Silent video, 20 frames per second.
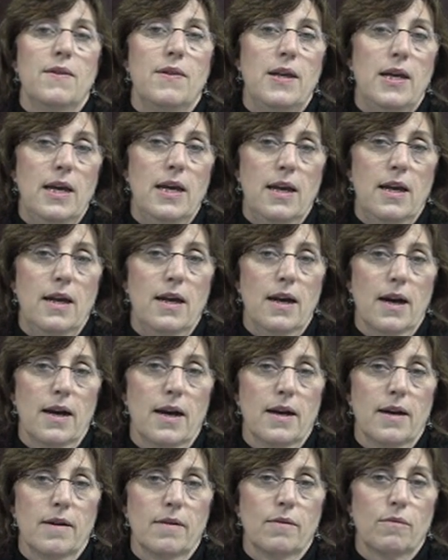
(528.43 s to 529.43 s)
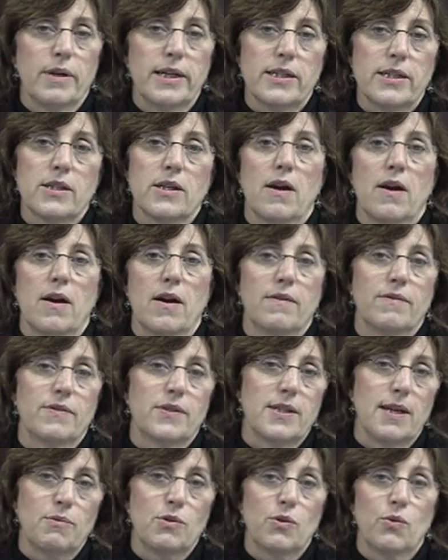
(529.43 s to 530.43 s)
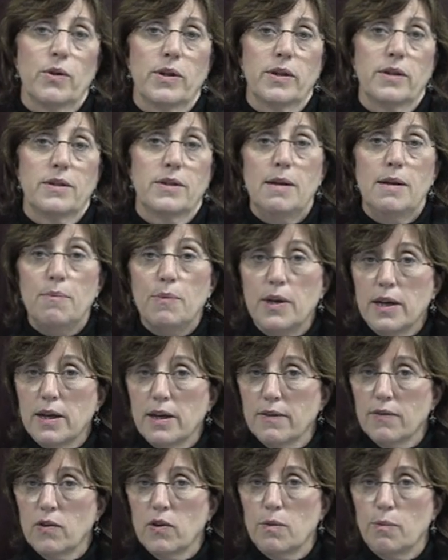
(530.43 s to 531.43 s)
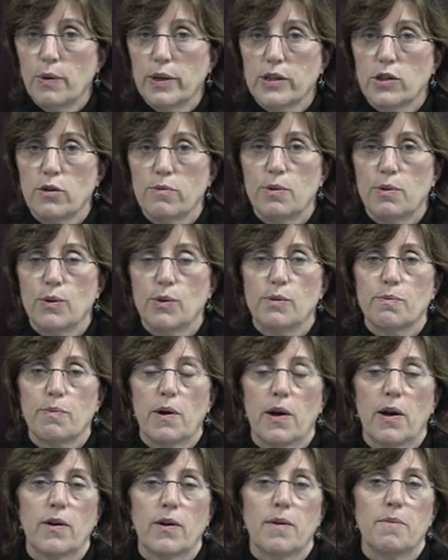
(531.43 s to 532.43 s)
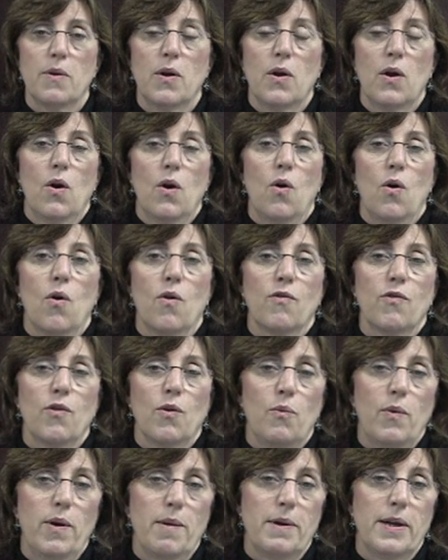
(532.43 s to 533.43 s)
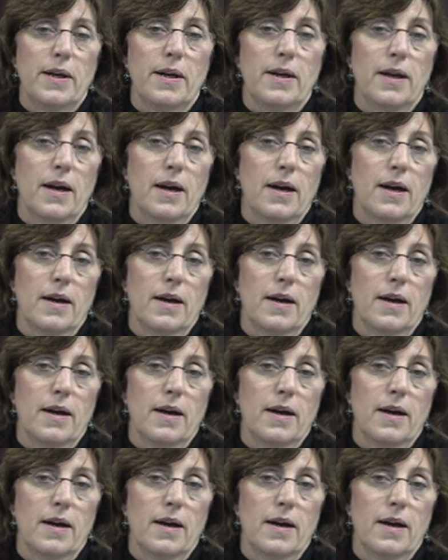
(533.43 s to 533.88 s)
the risk of subsequent deepening of the depression postpartum, or for women,